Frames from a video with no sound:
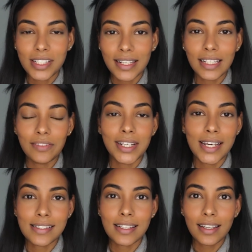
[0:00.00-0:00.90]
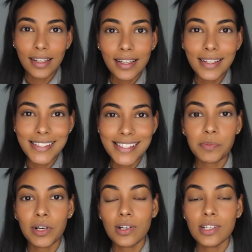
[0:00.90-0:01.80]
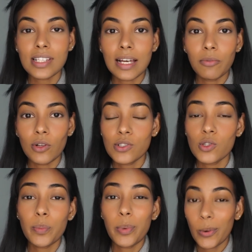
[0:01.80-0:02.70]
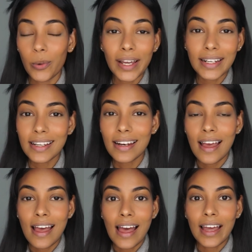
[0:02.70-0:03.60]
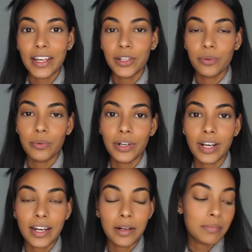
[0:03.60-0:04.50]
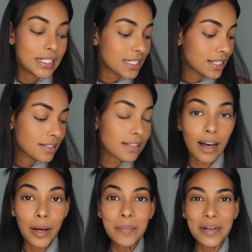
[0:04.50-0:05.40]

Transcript: I leave it as it is just because I'm not so pro at it and I don't want to kind of mess things up.